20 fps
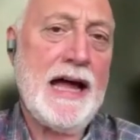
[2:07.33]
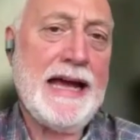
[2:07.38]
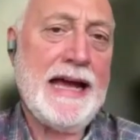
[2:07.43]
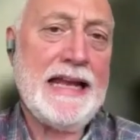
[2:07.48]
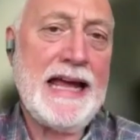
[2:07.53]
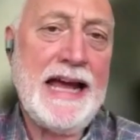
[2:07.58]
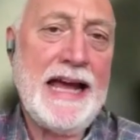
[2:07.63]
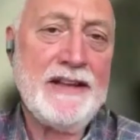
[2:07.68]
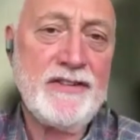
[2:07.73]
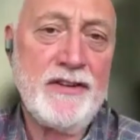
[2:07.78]
the
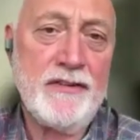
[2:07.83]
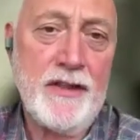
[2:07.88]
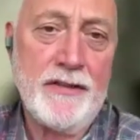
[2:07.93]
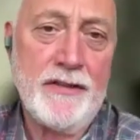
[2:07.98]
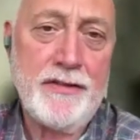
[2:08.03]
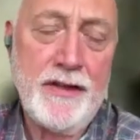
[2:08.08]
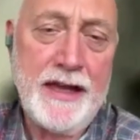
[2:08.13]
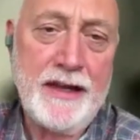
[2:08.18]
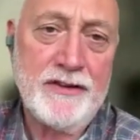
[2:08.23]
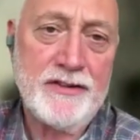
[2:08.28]
highlights of
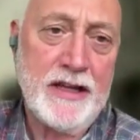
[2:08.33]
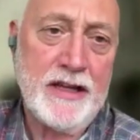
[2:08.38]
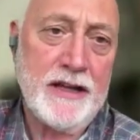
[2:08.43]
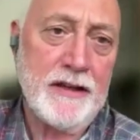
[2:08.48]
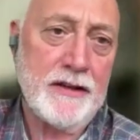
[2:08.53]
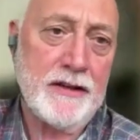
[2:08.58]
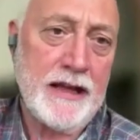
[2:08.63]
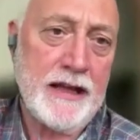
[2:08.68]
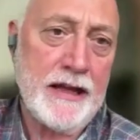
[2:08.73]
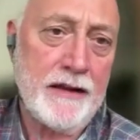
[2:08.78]
the things
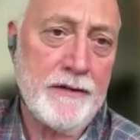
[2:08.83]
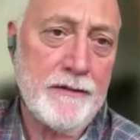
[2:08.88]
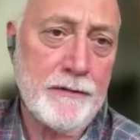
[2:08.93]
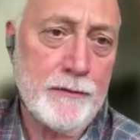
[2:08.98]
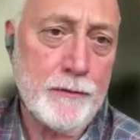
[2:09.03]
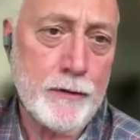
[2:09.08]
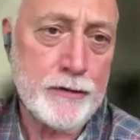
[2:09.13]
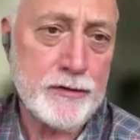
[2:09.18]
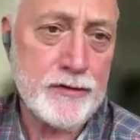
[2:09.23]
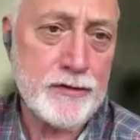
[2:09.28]
that that
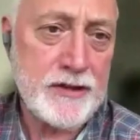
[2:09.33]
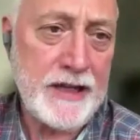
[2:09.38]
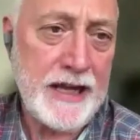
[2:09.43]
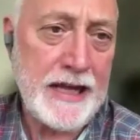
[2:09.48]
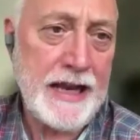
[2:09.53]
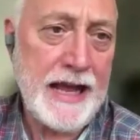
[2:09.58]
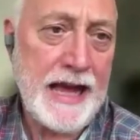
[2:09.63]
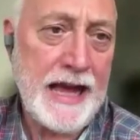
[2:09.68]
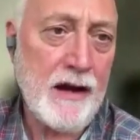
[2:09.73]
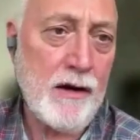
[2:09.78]
will
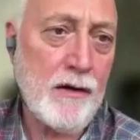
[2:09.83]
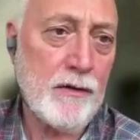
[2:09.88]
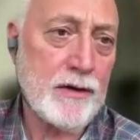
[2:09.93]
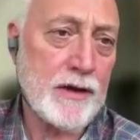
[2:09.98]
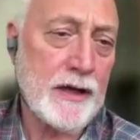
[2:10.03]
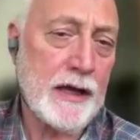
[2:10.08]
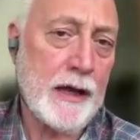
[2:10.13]
stand out.